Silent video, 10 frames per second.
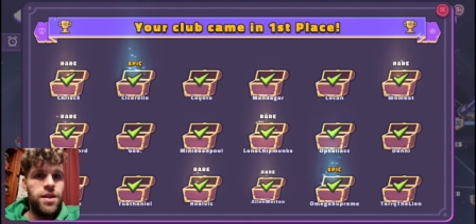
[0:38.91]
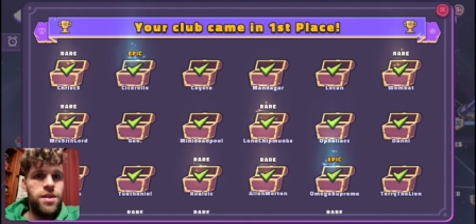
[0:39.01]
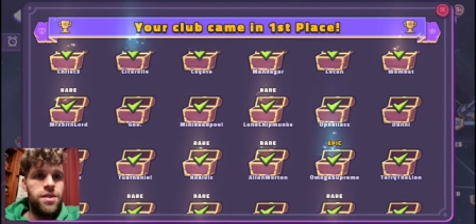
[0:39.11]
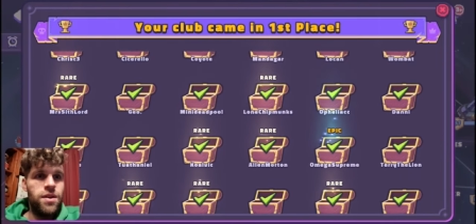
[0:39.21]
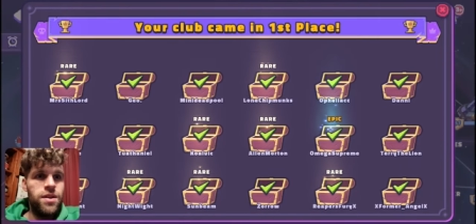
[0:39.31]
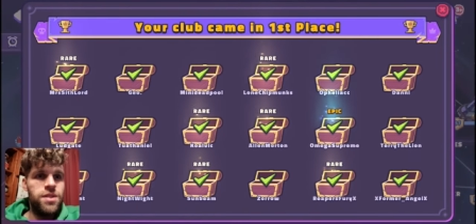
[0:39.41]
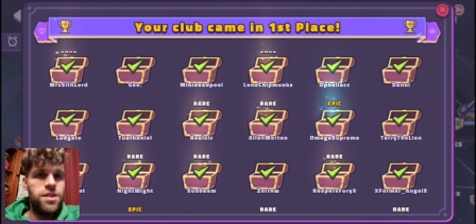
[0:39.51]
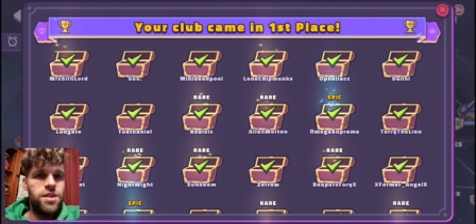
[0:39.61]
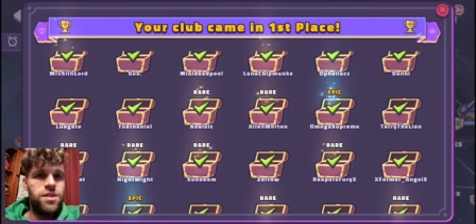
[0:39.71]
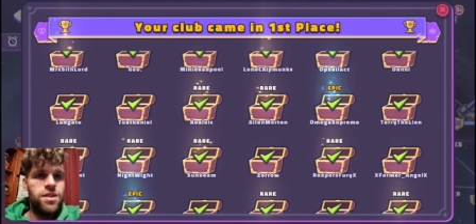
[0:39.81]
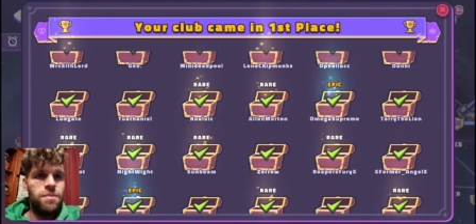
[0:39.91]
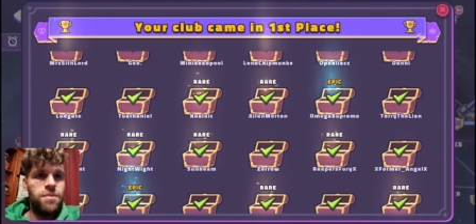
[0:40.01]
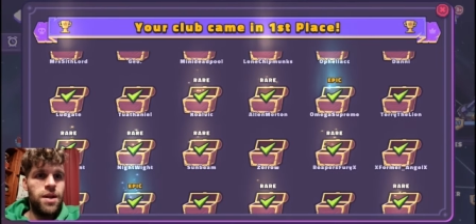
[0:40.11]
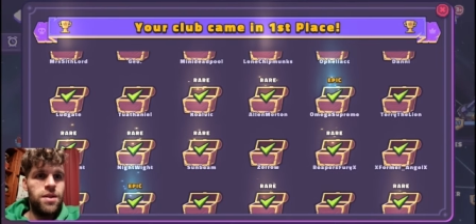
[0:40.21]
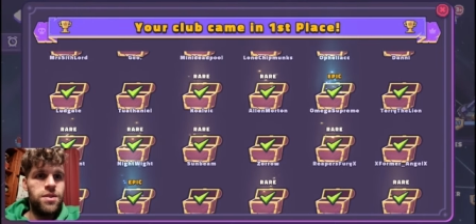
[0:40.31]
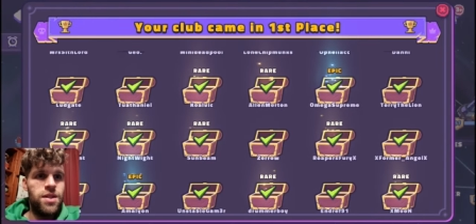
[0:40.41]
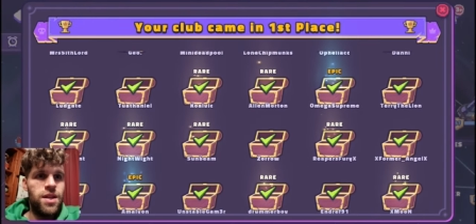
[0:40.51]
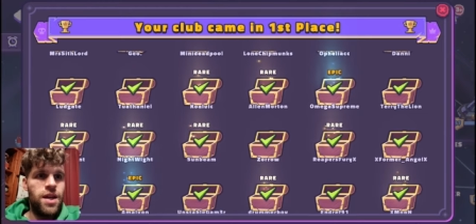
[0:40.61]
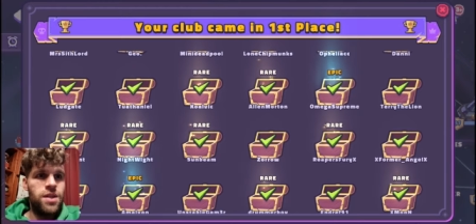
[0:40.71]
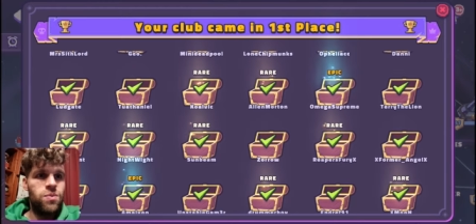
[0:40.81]
So let's just jump down to the
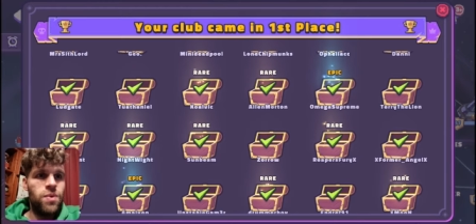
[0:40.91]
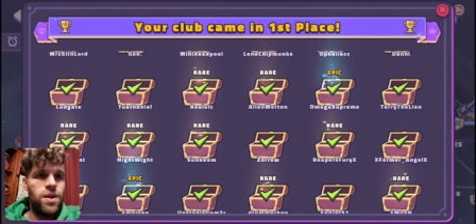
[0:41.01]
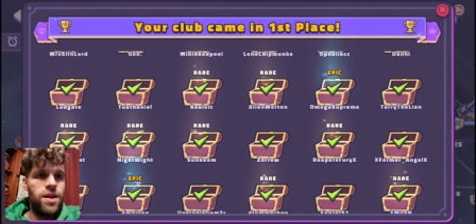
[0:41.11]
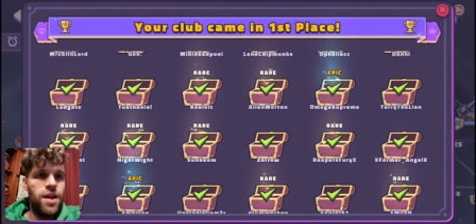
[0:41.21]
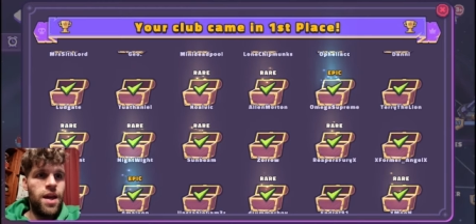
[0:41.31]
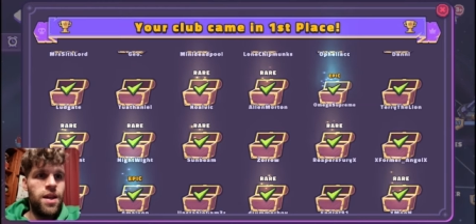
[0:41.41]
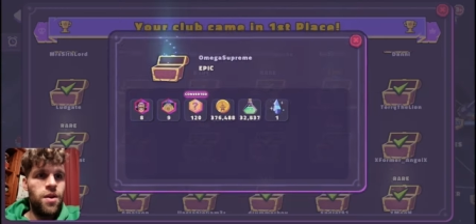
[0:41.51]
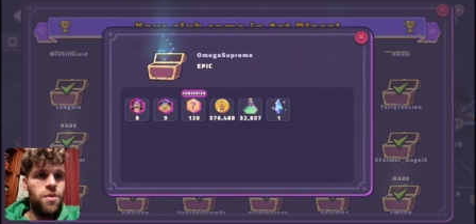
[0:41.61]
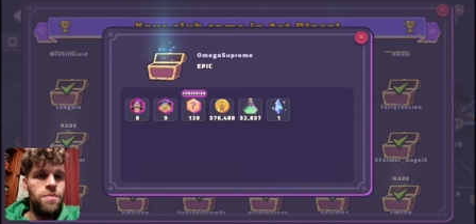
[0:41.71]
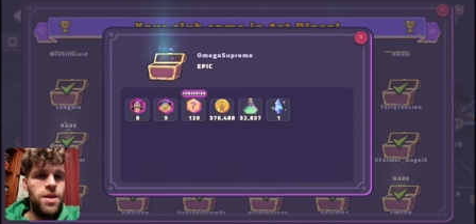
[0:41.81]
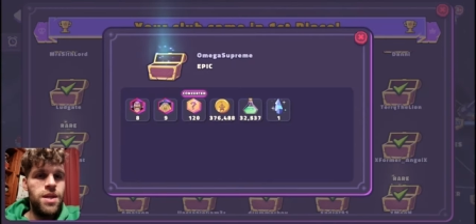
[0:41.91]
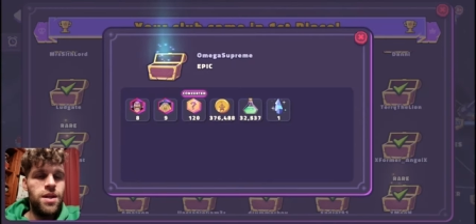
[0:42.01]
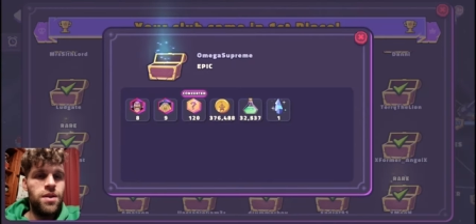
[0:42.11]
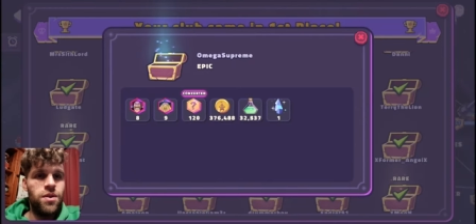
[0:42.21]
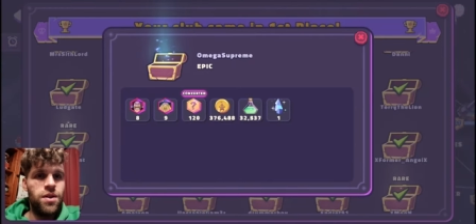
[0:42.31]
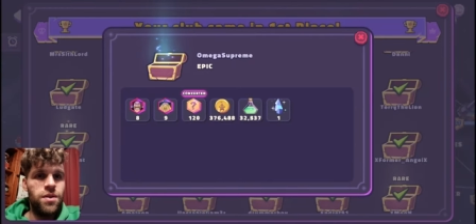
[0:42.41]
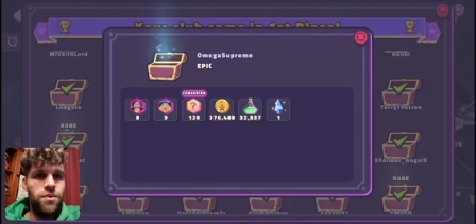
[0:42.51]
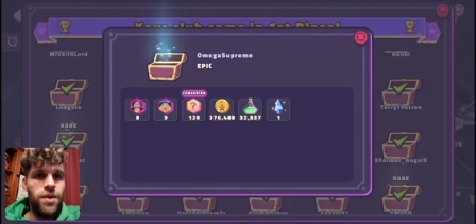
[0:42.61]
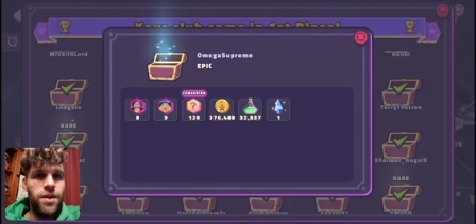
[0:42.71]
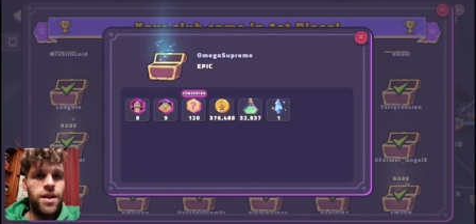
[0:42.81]
next one, and Omega got a one.